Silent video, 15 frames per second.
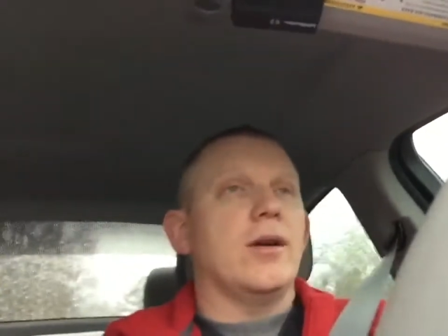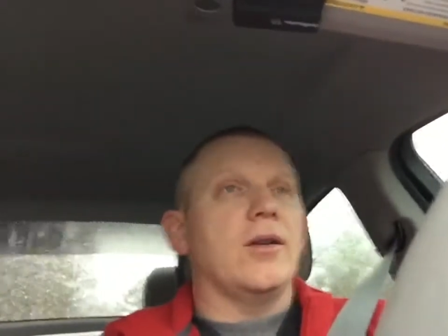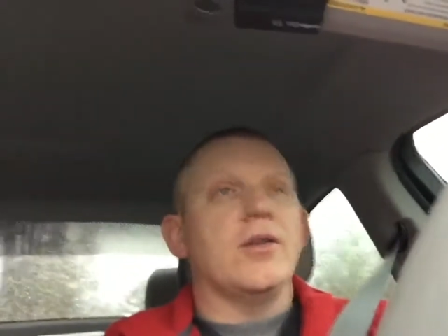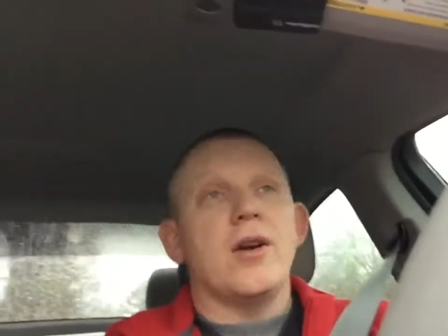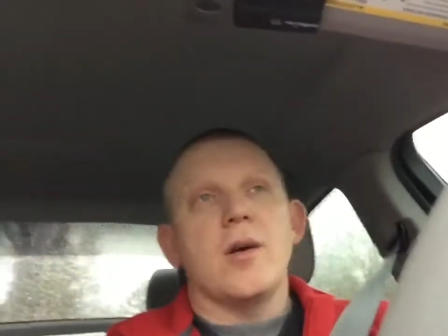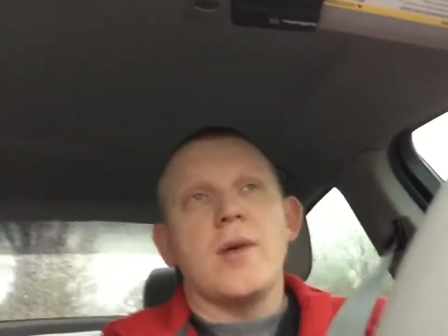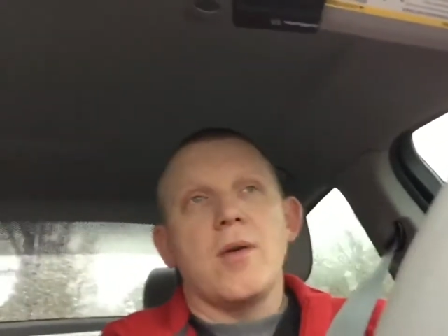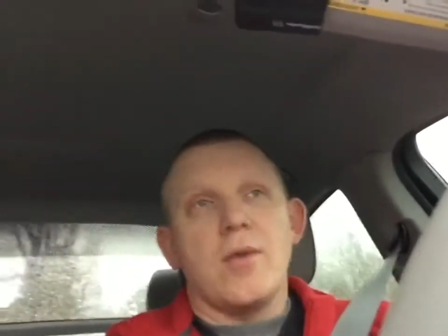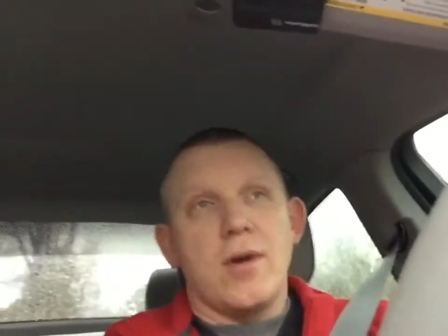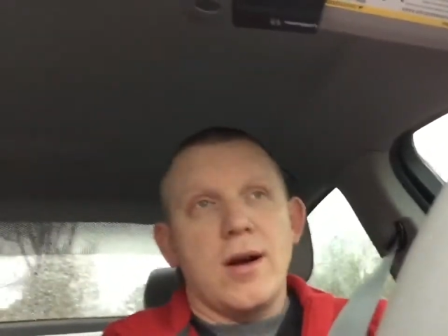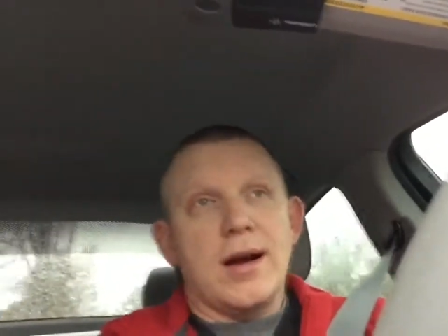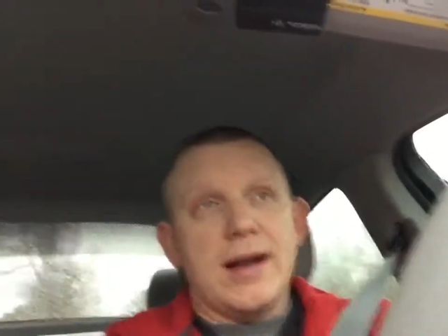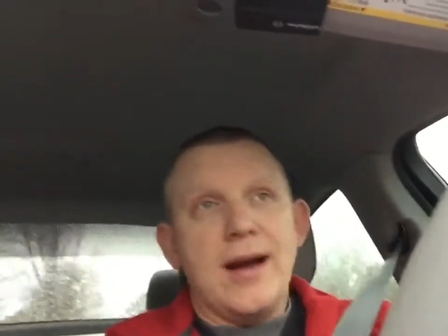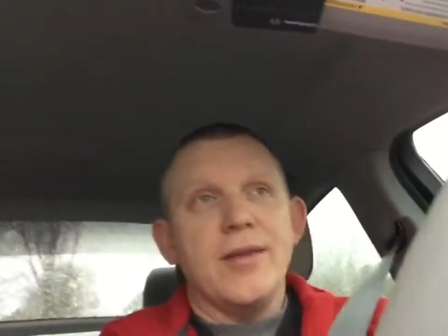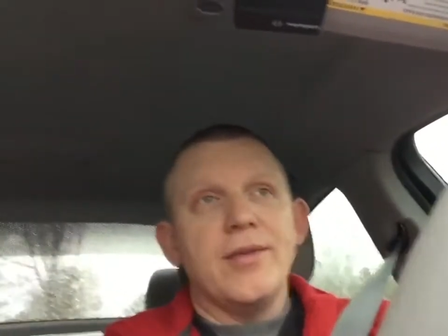I'll talk about where
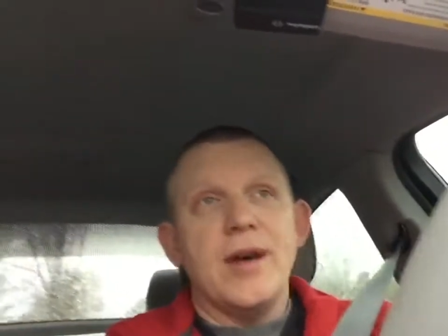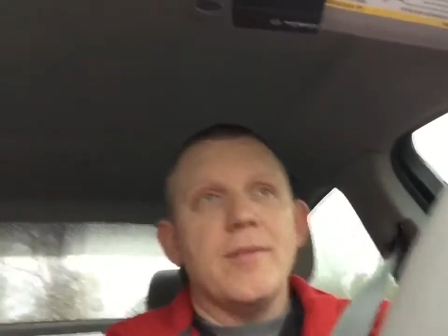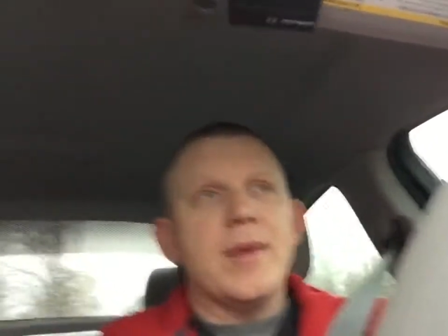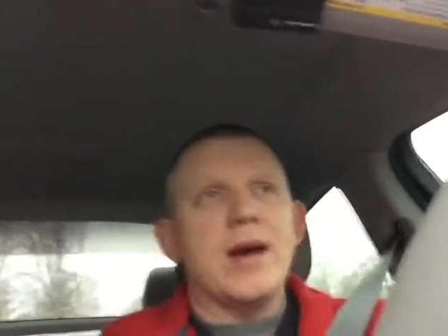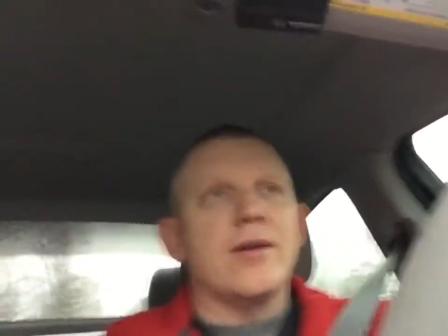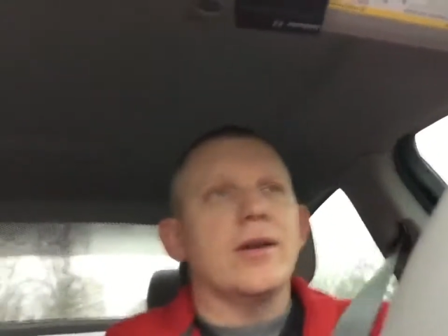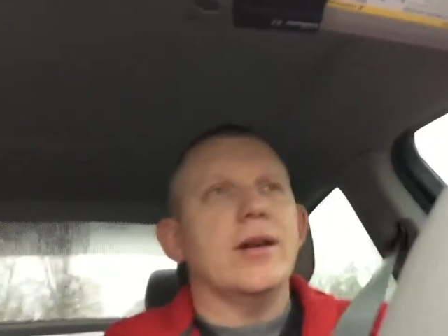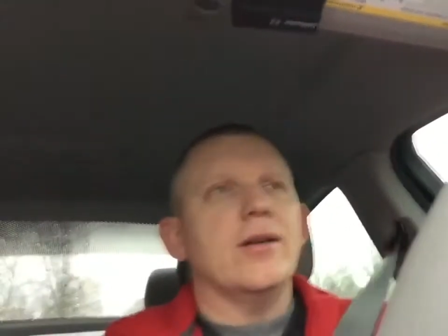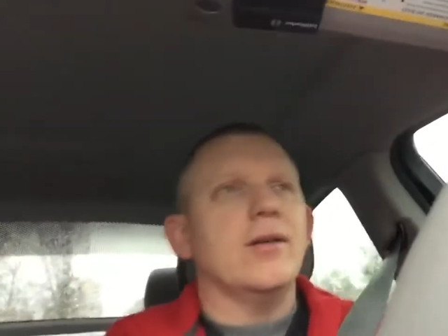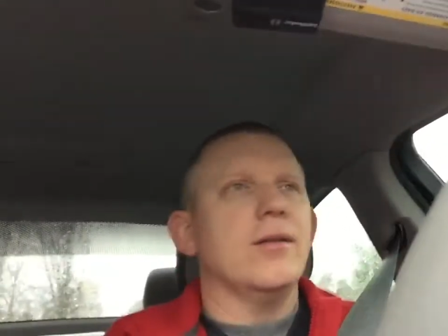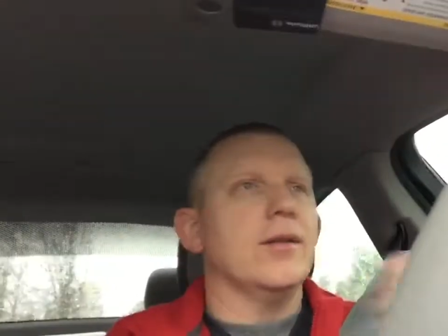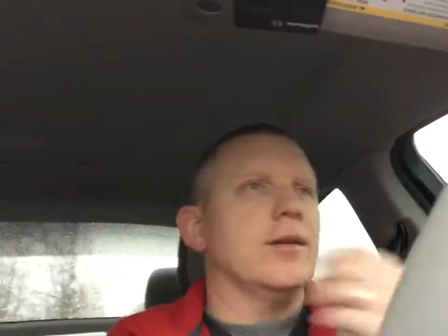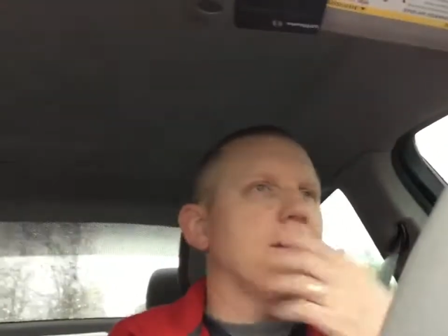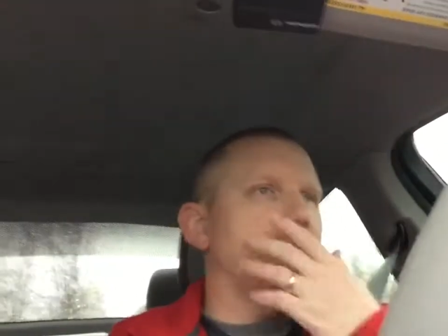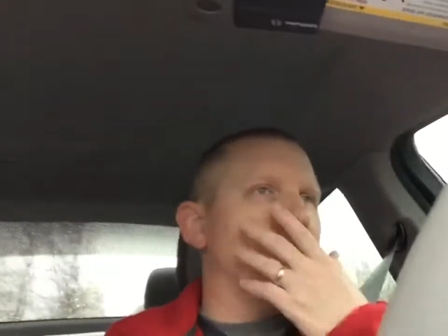I got that battery coolant.